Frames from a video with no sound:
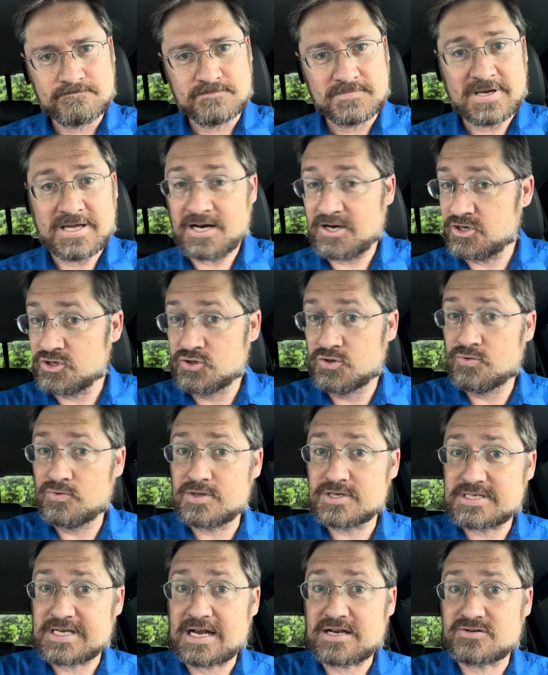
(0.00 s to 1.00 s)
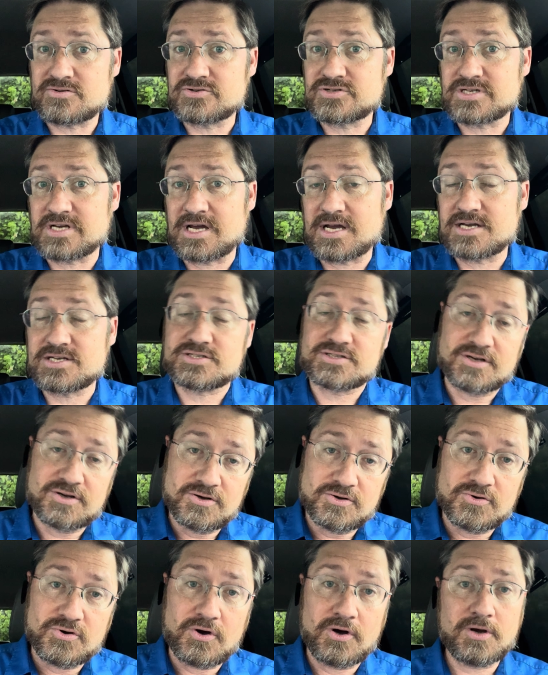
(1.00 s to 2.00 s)
And I do this exercise
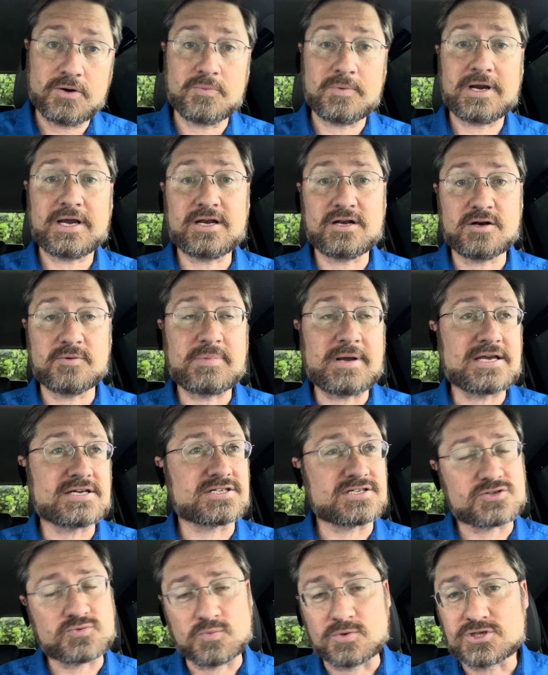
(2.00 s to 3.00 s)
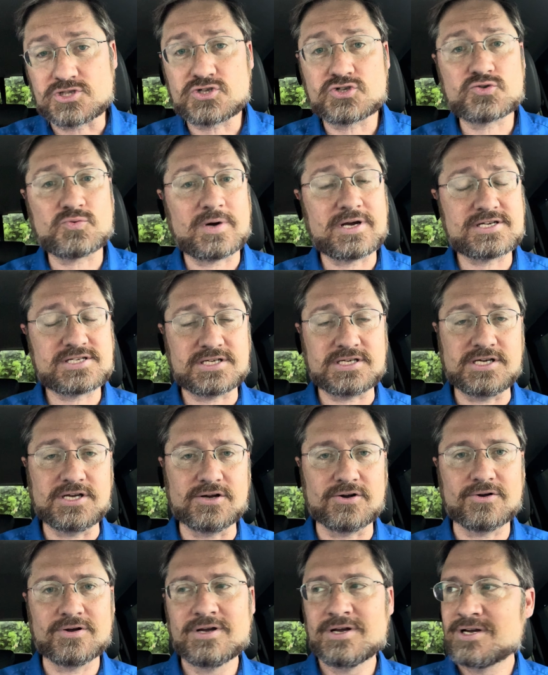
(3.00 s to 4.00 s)
on a regular basis, once or twice a
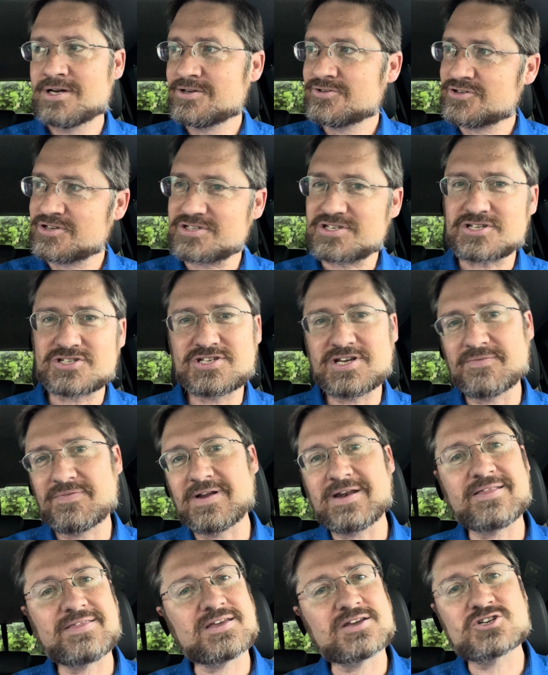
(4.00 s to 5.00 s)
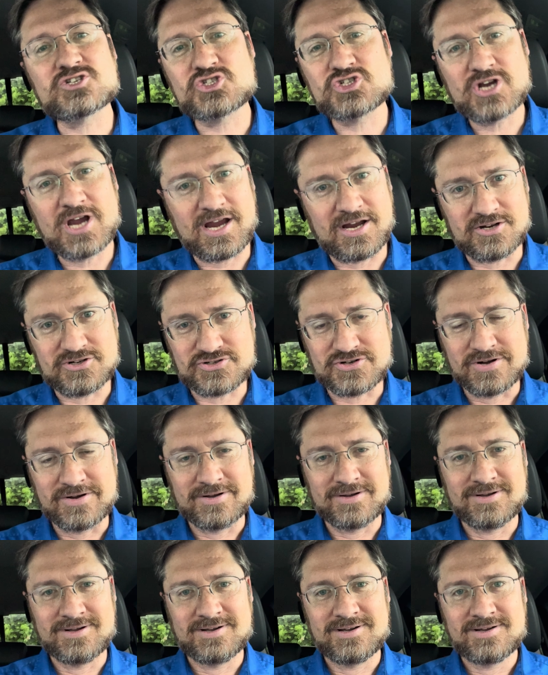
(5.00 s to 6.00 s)
year, just to see if anything's changed.
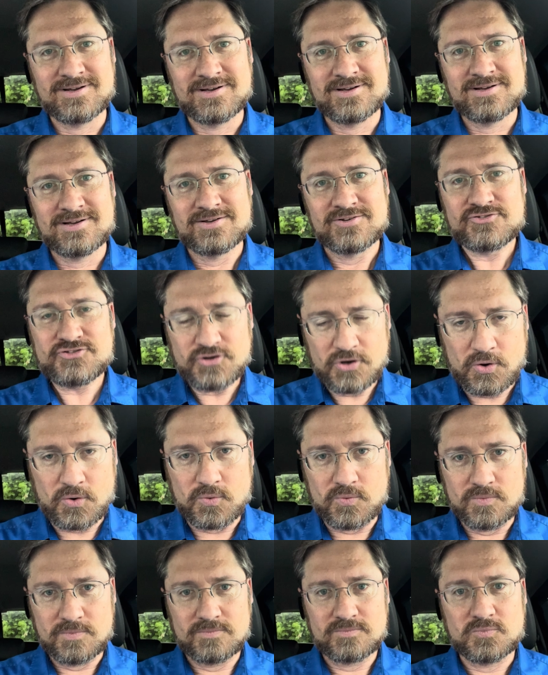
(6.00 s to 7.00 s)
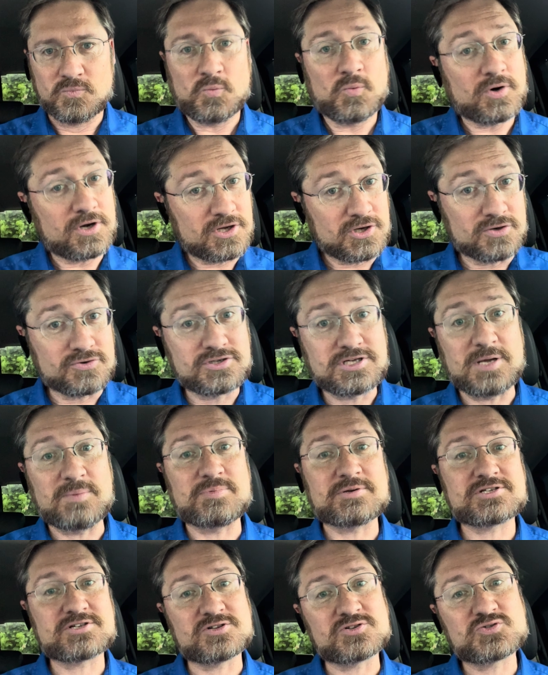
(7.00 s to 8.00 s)
So, what are your
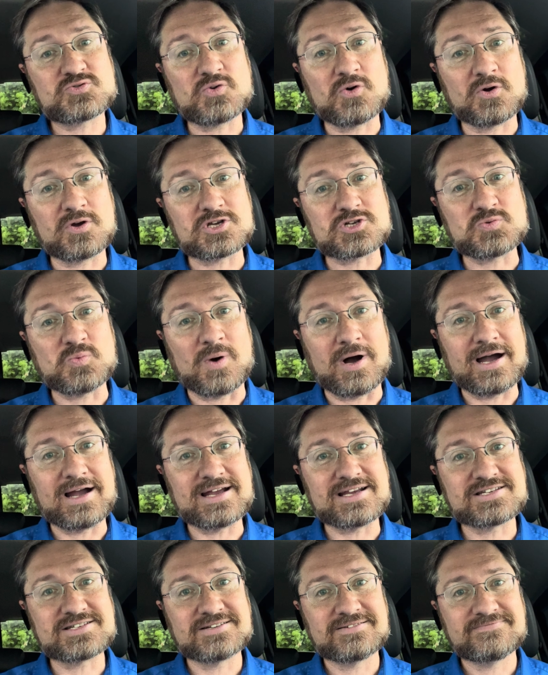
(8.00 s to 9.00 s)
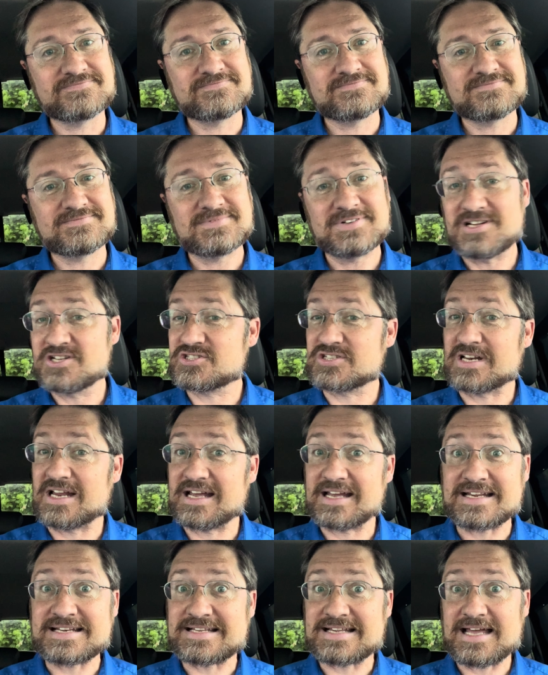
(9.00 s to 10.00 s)
deepest and strongest whys? It's an